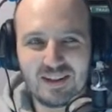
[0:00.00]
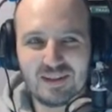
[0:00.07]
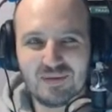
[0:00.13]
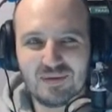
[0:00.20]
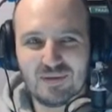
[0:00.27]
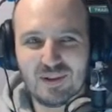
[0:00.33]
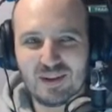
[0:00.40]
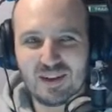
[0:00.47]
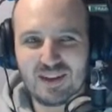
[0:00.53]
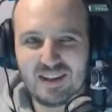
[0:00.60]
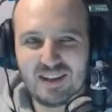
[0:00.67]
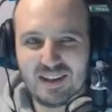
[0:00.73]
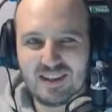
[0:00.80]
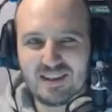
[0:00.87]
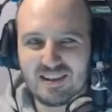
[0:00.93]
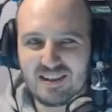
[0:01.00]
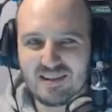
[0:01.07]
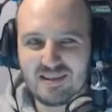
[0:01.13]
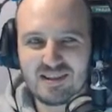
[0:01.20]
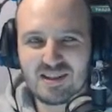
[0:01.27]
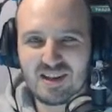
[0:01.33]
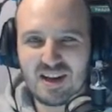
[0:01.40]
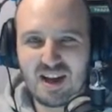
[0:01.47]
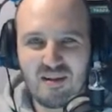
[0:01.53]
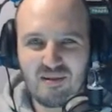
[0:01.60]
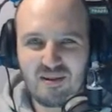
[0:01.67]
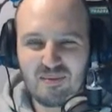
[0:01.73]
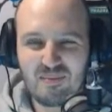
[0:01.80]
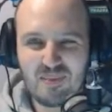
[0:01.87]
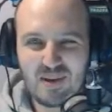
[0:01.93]
It's like this shower
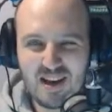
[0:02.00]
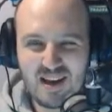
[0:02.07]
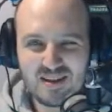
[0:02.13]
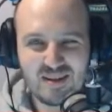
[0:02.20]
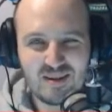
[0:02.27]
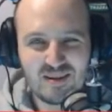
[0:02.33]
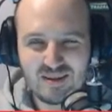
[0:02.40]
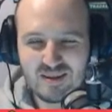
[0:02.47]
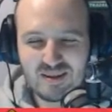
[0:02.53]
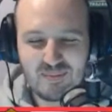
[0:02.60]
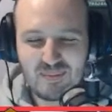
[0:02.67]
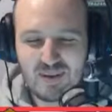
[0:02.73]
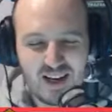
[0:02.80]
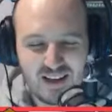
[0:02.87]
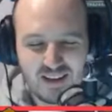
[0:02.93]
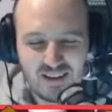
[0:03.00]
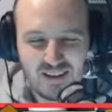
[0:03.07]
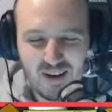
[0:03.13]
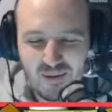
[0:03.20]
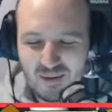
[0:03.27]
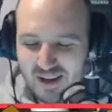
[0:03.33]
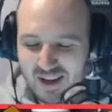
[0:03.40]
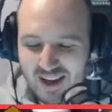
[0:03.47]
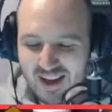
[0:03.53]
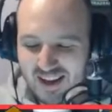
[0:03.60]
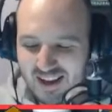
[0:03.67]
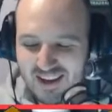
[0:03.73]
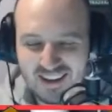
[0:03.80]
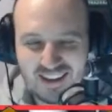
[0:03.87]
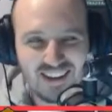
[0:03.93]
of bastards. The bleeding now, I hate
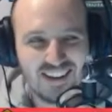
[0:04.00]
it.